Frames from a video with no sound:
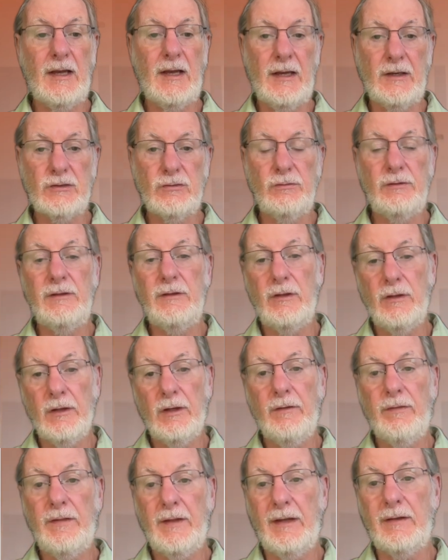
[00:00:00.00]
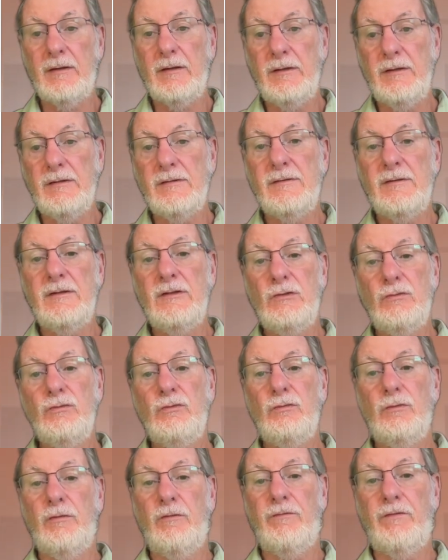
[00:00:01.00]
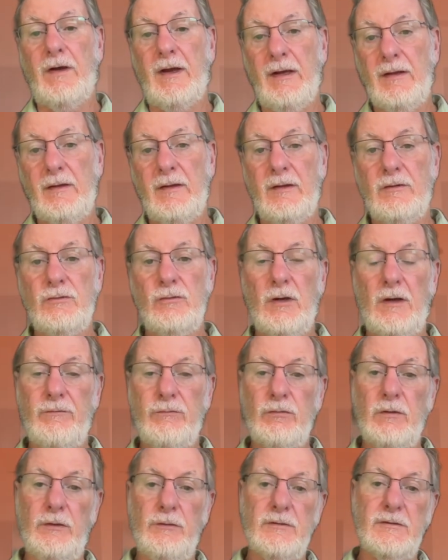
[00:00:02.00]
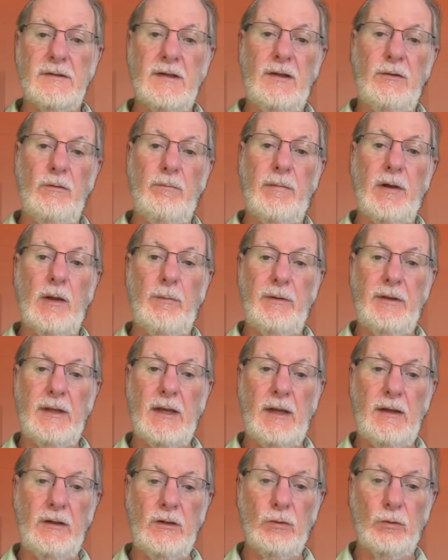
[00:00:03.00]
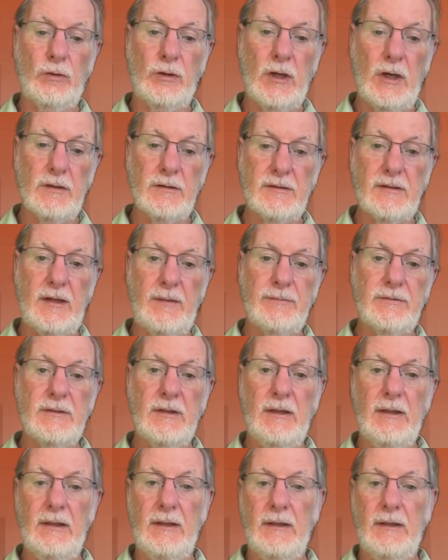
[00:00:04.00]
actually not that easy due to the fact that you have to understand the biomechanical concepts